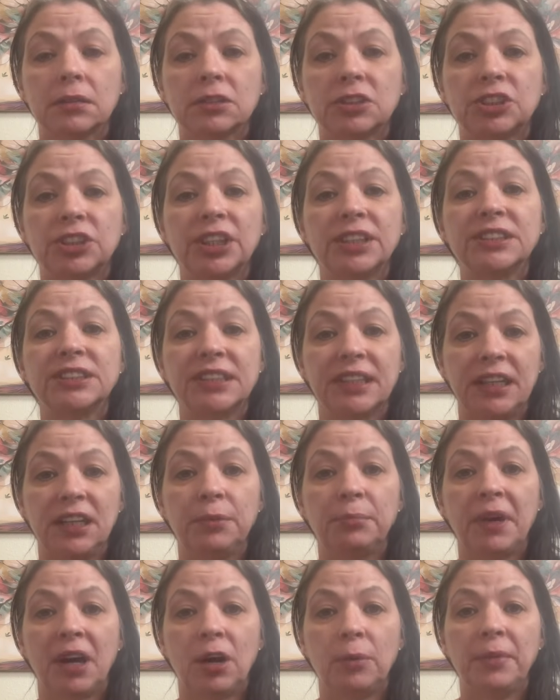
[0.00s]
Just
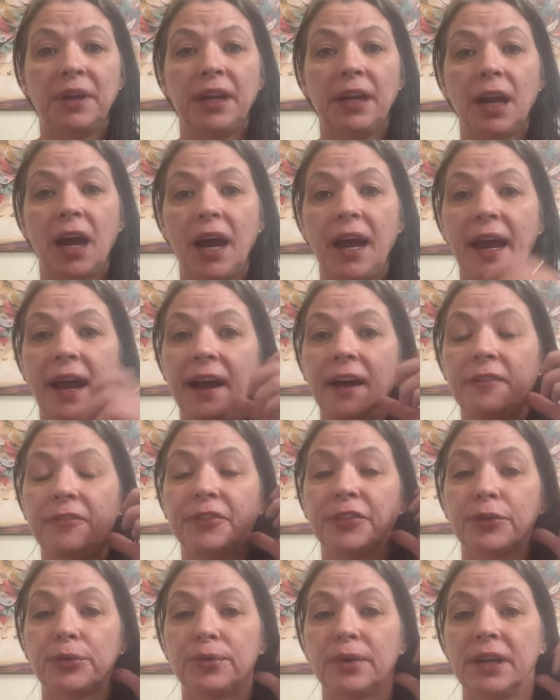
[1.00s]
email me. I
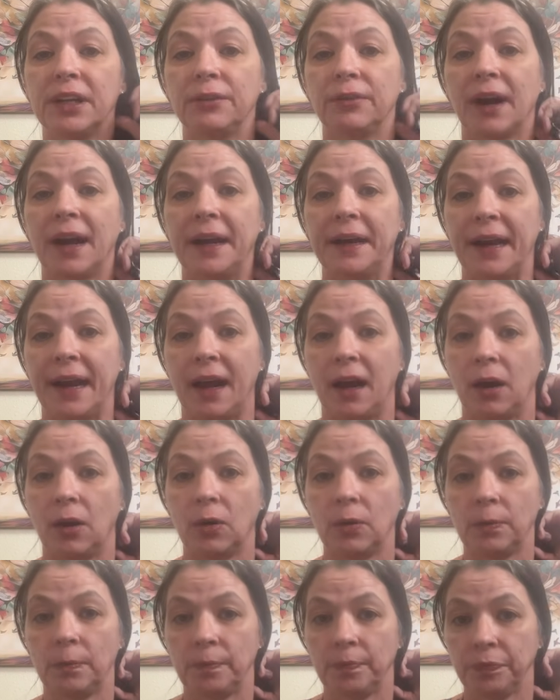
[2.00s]
have 3 right
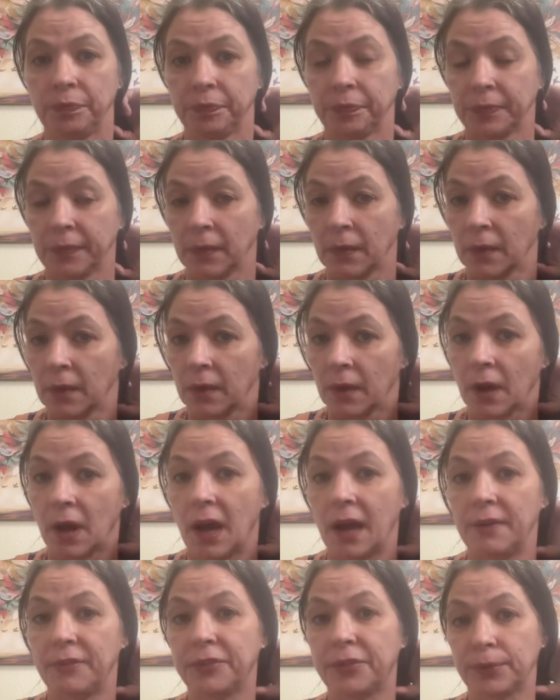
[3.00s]
now.
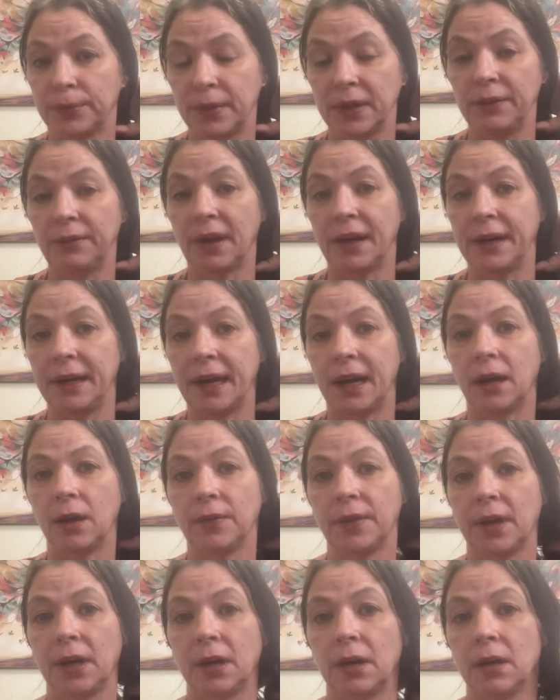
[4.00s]
I have 3 right now
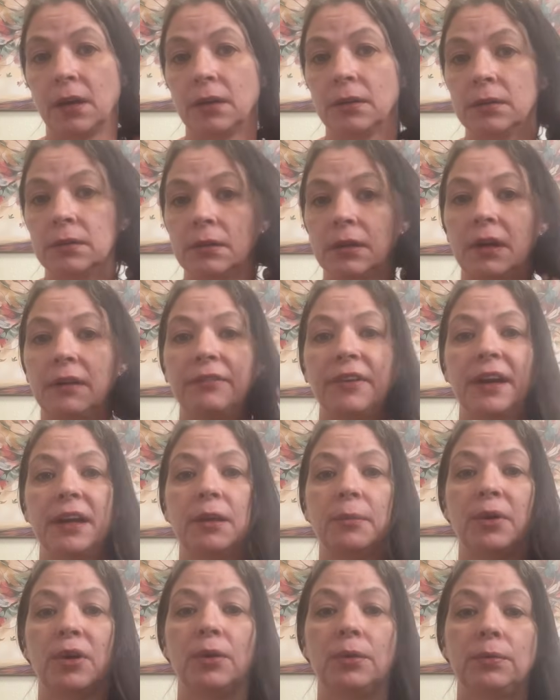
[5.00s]
that are
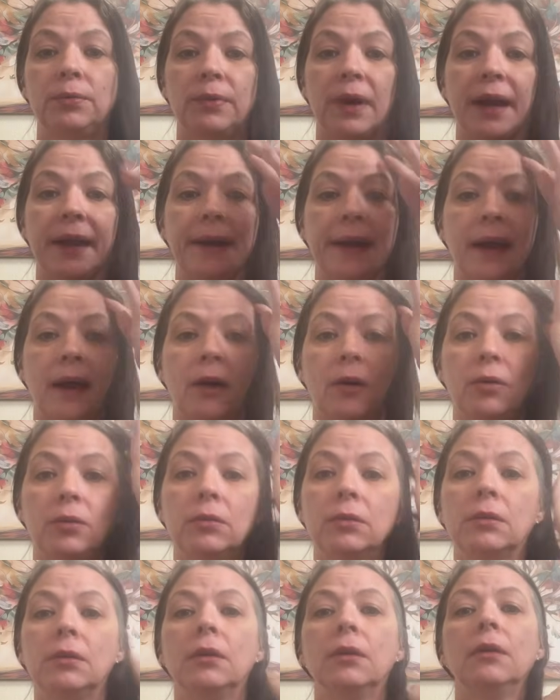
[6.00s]
available right now.
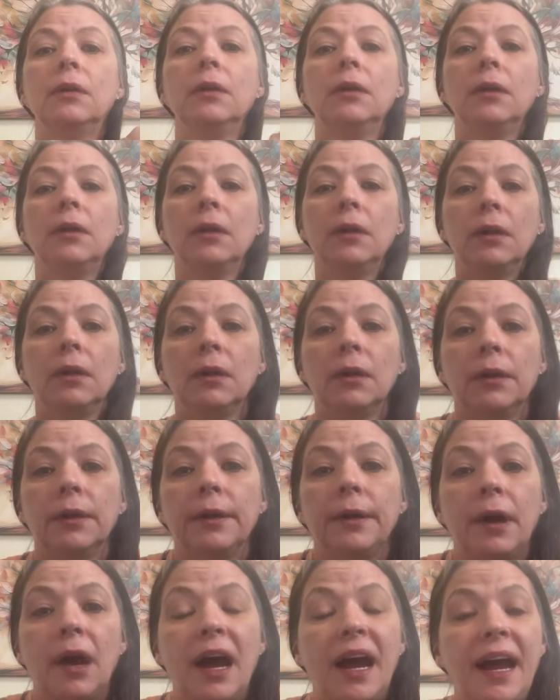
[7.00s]

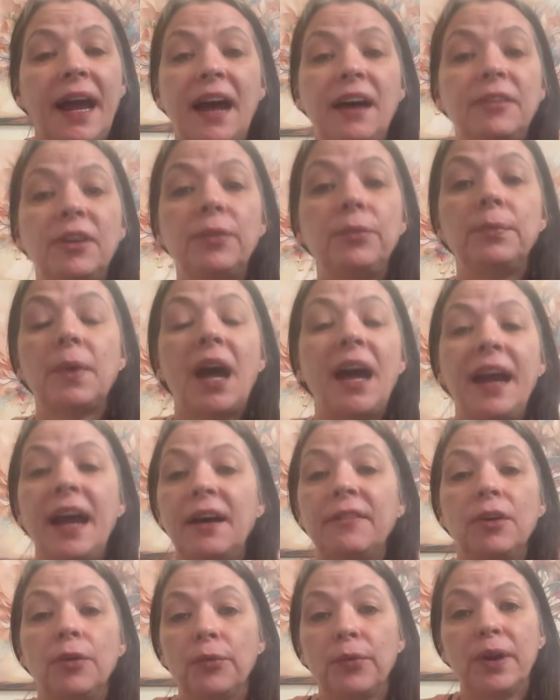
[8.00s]
I
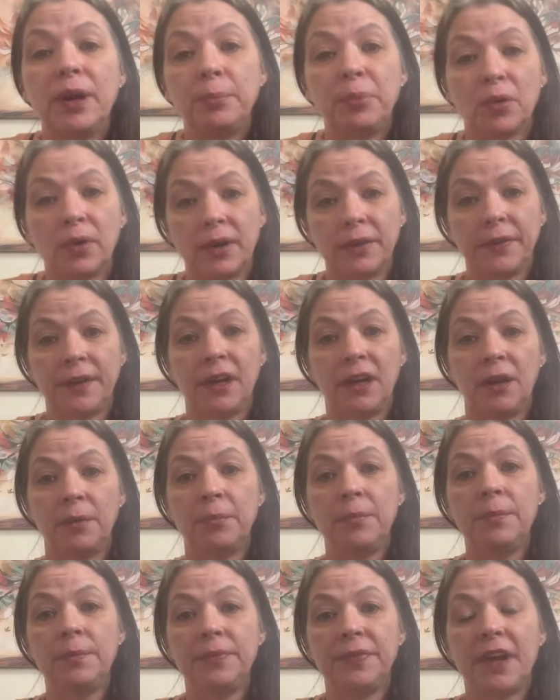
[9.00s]
haven't reborn
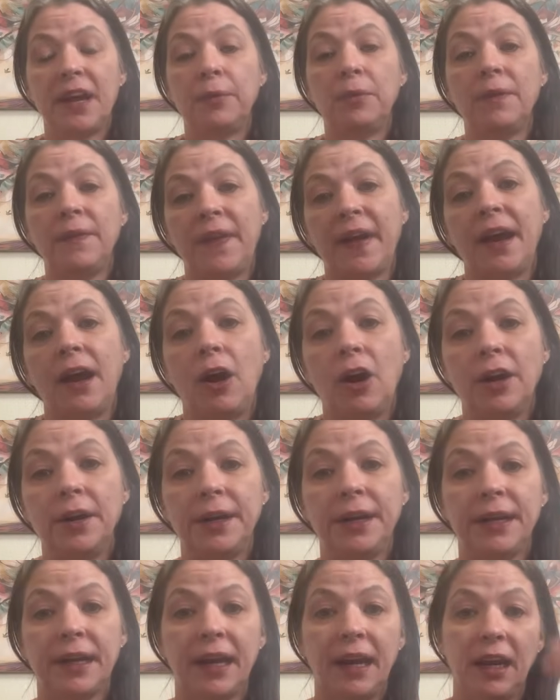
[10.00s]
them. They
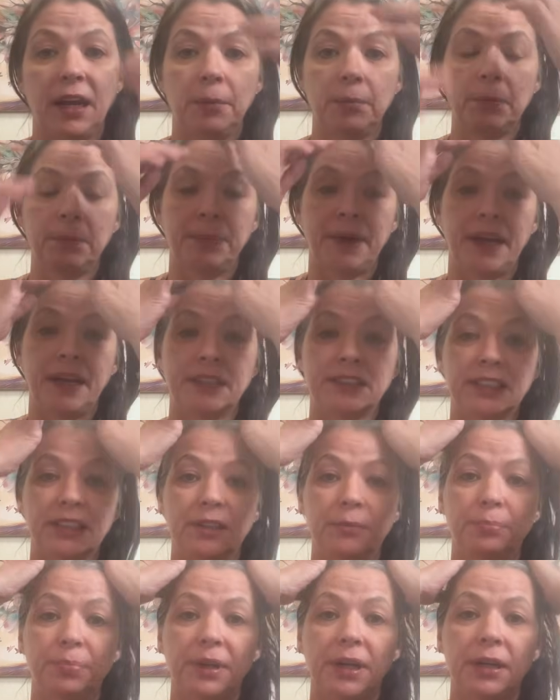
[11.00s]
already came
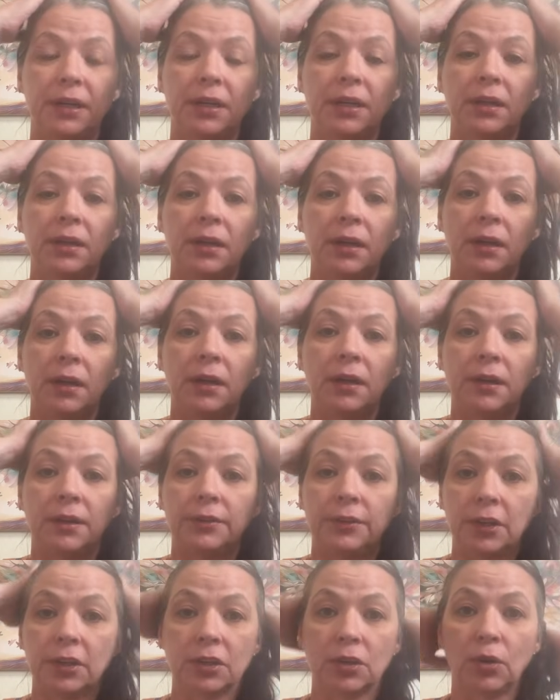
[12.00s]
painted, but
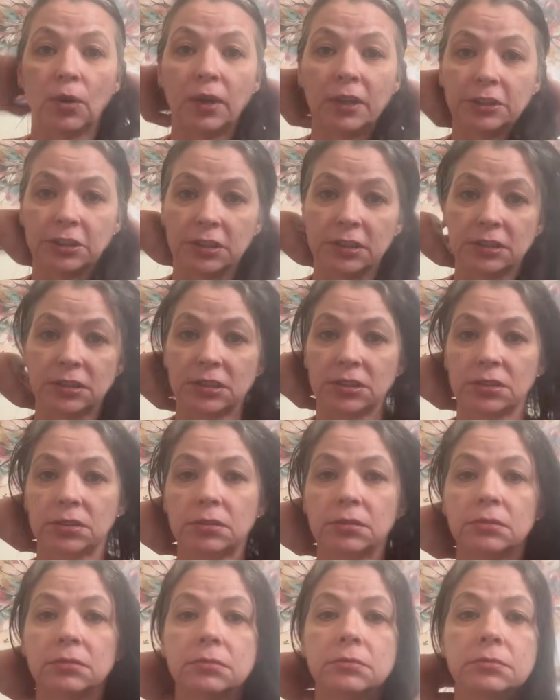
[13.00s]
they're gorgeous.